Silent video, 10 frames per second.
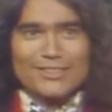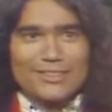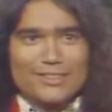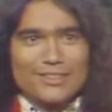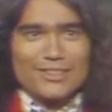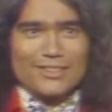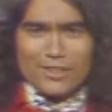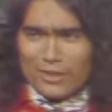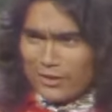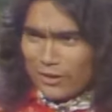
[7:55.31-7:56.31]
You know, they
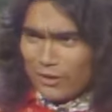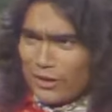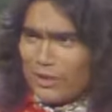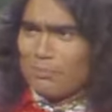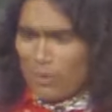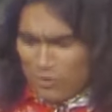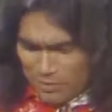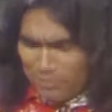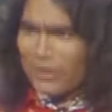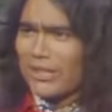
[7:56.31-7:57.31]
started unloading the
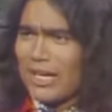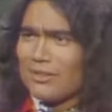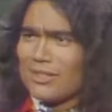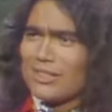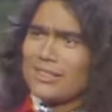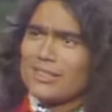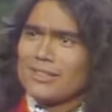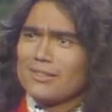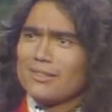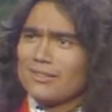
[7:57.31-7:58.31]
boats, building houses, you
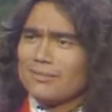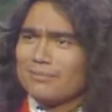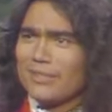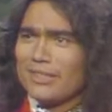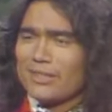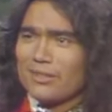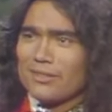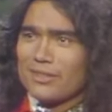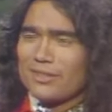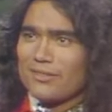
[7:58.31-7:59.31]
know, on the East
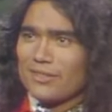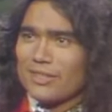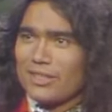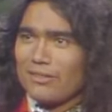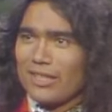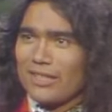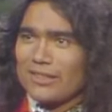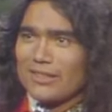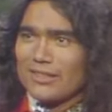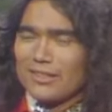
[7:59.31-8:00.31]
Coast. First thing we
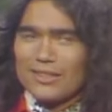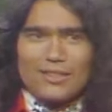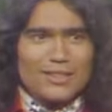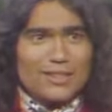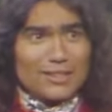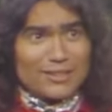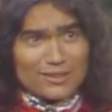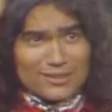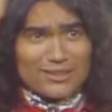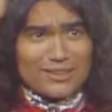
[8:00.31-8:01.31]
asked, uh,
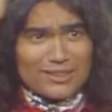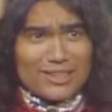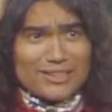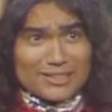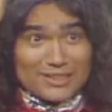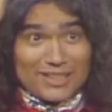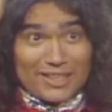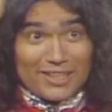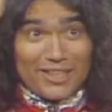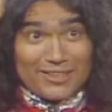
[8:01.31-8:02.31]
you guys gonna stay
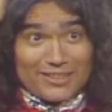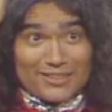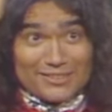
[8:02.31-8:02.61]
tonight?